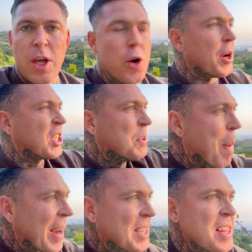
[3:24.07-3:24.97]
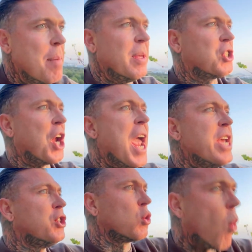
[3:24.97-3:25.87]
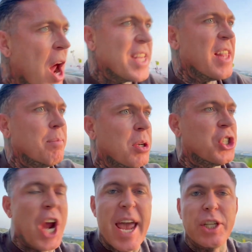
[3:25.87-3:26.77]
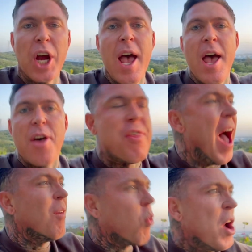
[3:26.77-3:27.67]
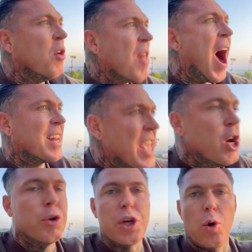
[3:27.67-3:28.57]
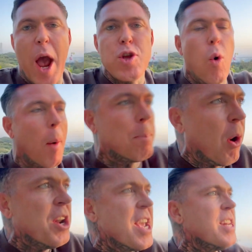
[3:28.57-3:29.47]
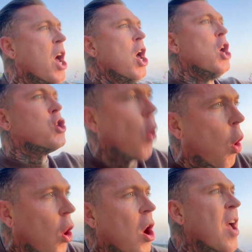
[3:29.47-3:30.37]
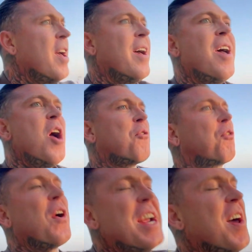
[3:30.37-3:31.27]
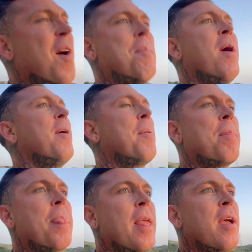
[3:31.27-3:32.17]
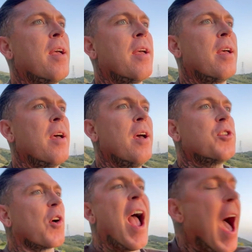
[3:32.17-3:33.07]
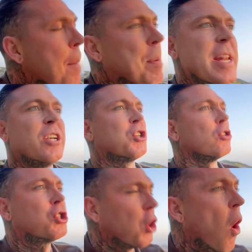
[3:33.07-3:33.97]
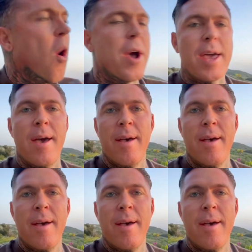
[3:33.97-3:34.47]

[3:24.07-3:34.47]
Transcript: You're expecting them to change, you're wanting them to change. That will not heal you. And you are putting your freedom, your happiness, your joy,